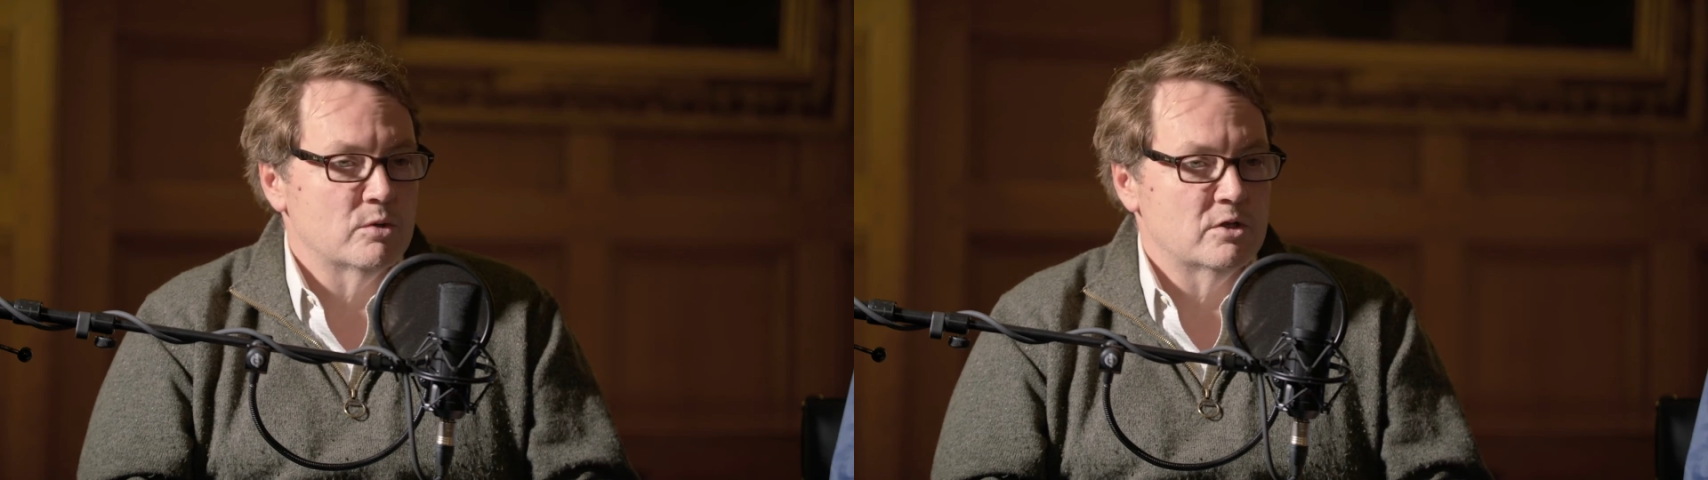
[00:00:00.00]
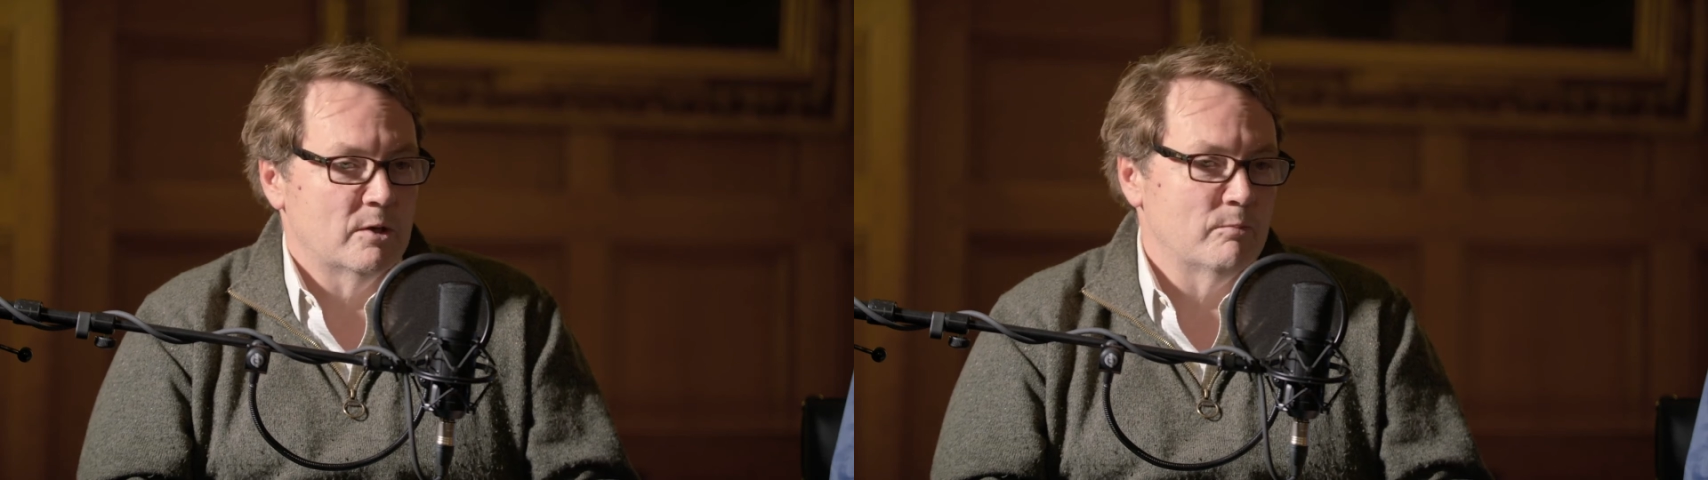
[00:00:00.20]

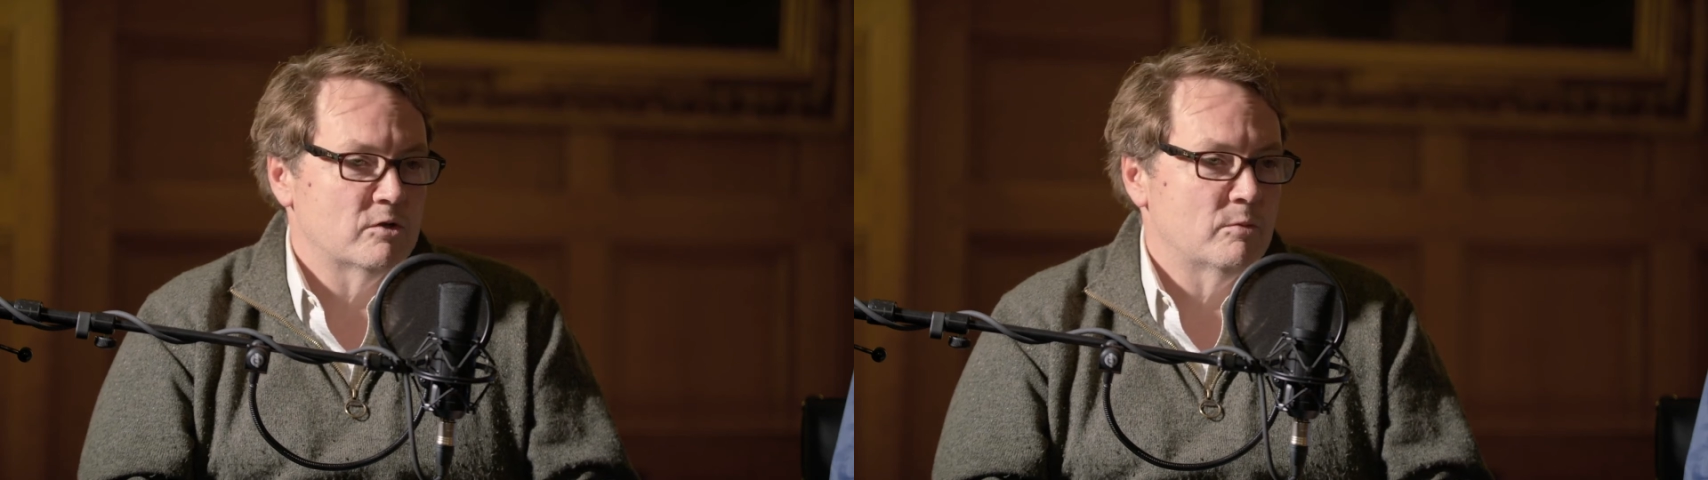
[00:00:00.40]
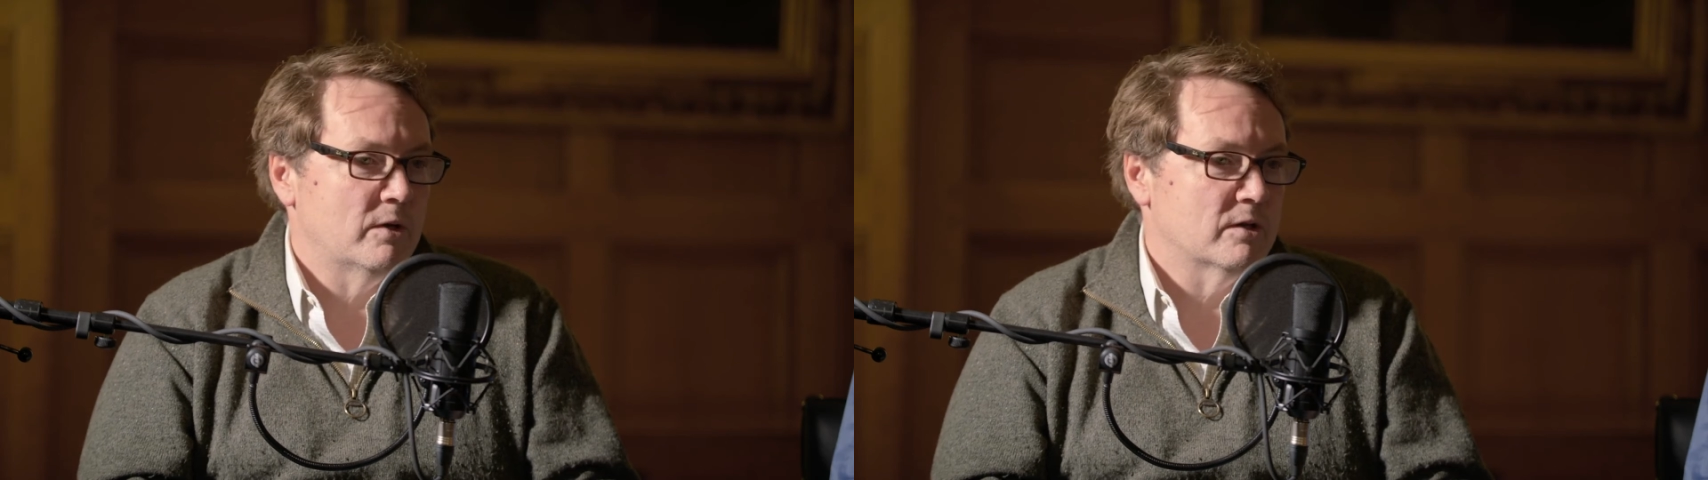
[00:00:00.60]
which
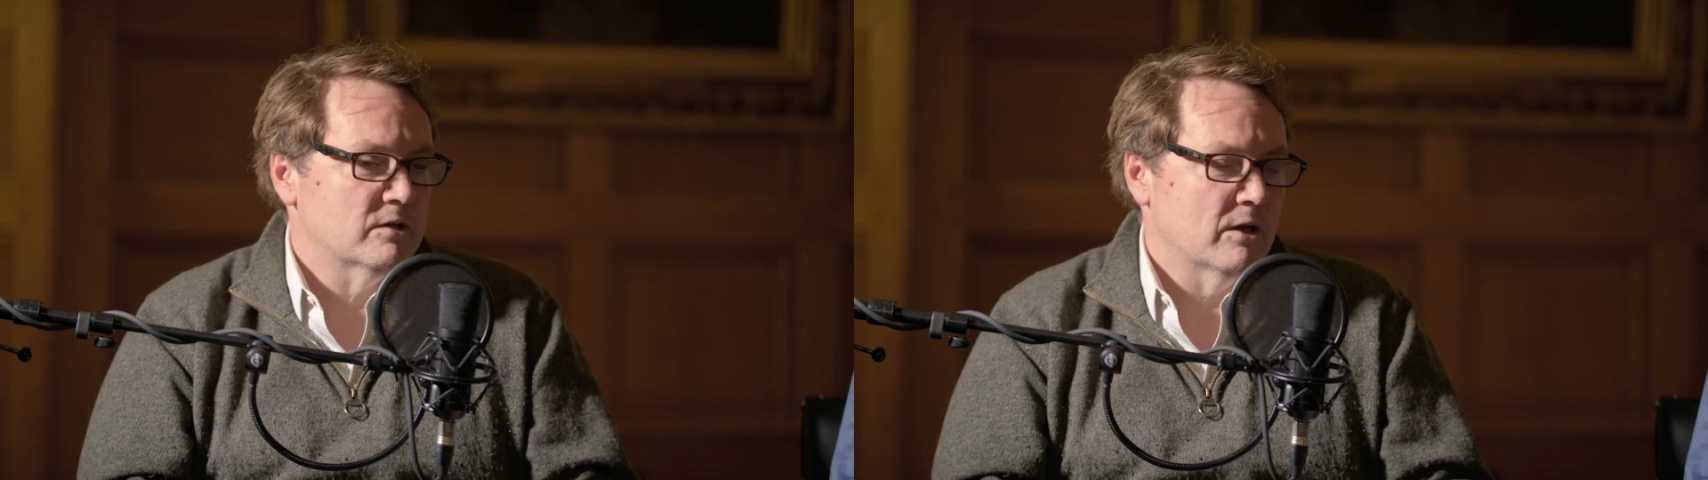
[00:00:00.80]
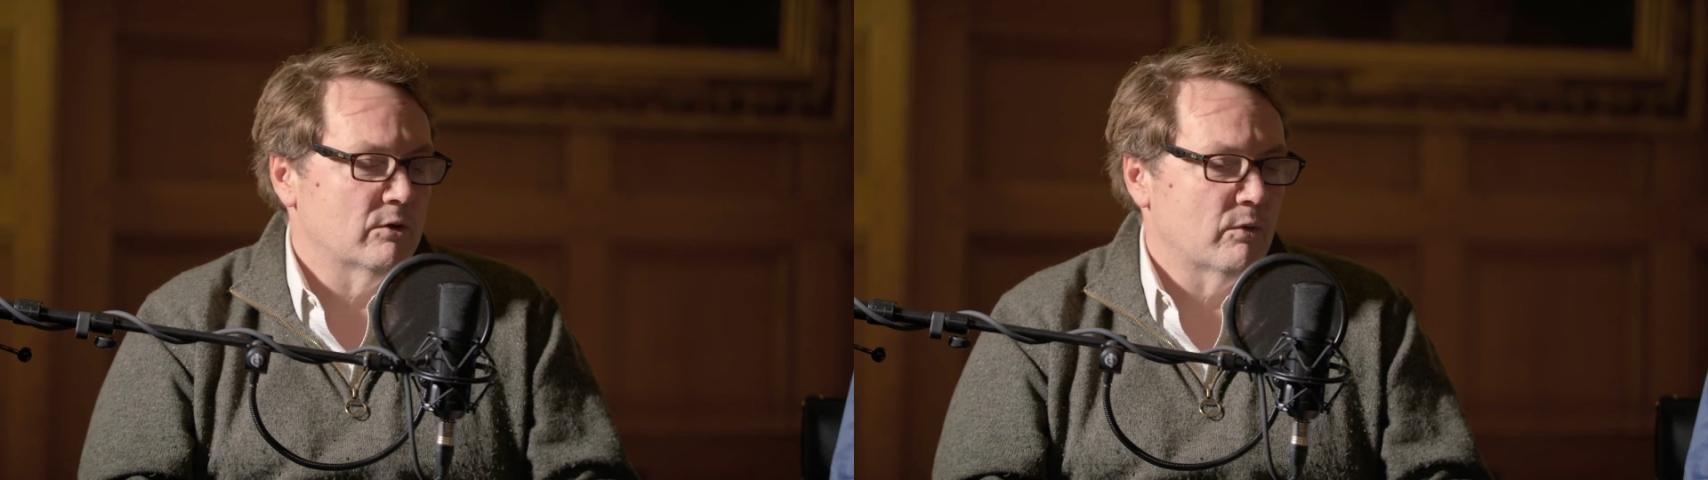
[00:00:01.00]
seems to be
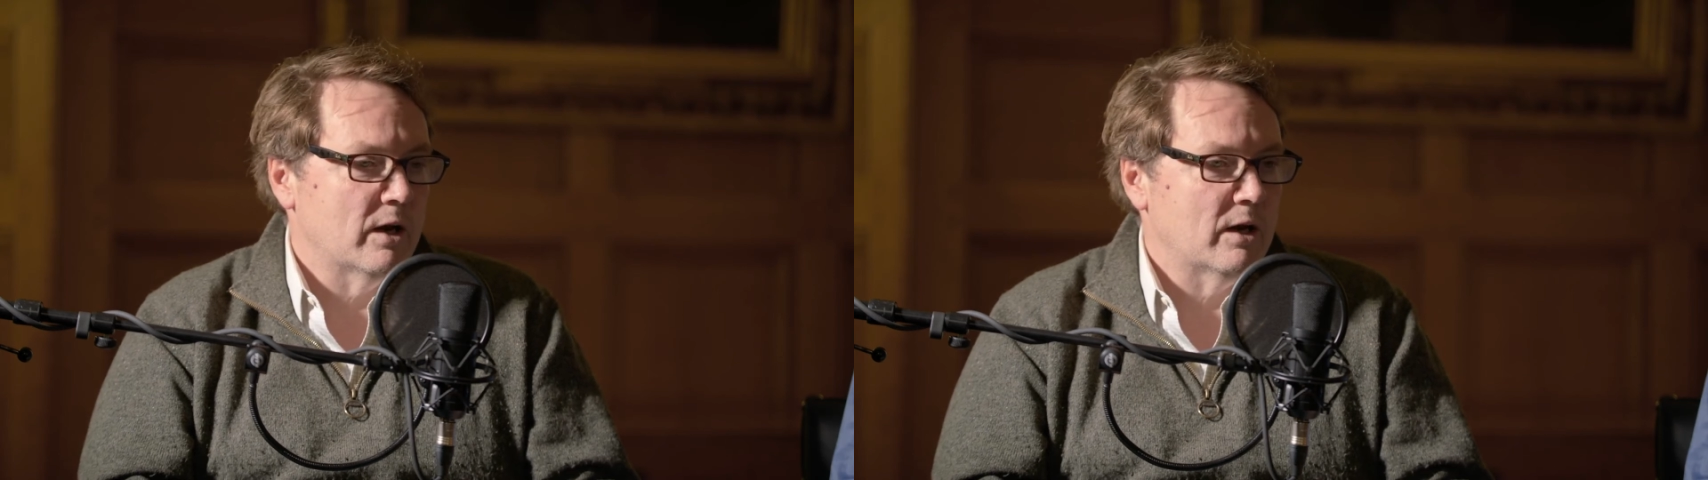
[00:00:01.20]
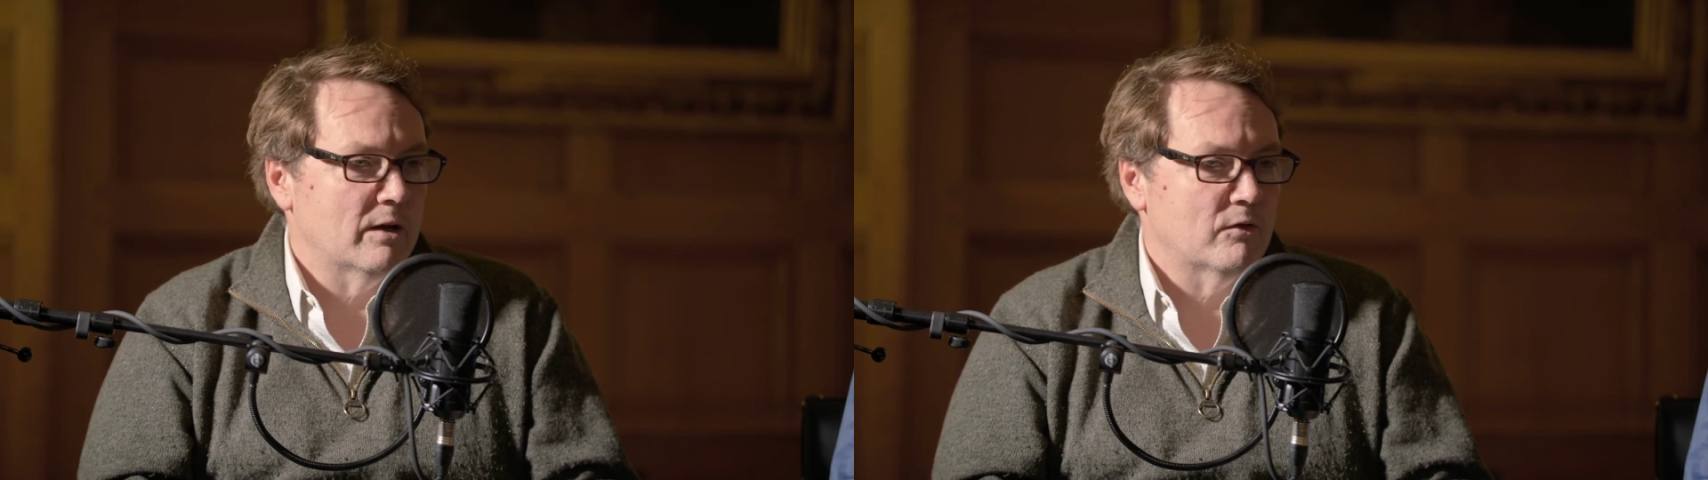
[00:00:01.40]
accelerating